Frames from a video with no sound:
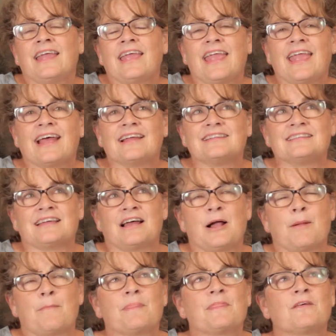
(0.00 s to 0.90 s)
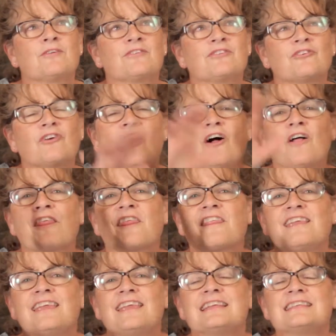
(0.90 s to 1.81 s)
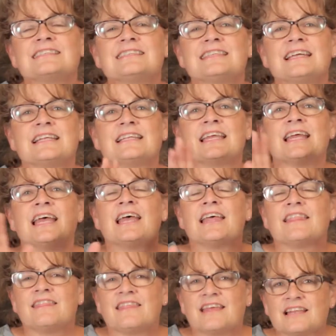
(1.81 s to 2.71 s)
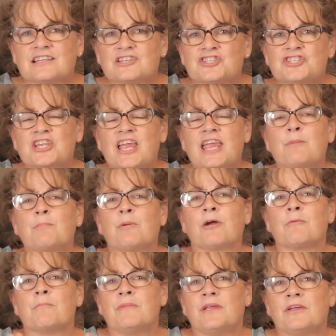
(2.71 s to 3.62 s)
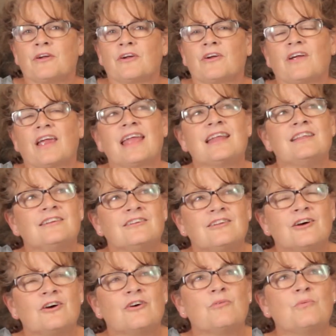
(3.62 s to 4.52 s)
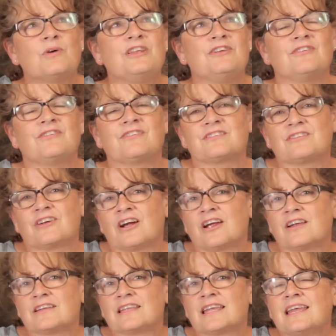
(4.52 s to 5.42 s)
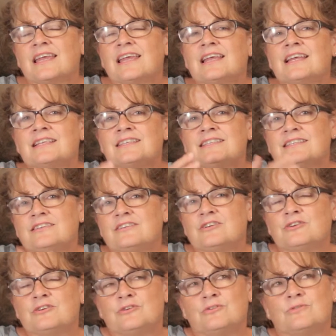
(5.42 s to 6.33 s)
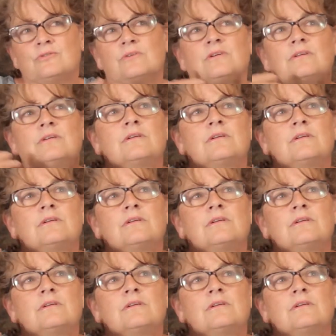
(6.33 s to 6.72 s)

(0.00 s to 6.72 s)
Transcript: And um, those are all things that that shape our mirror. And you know, when you start to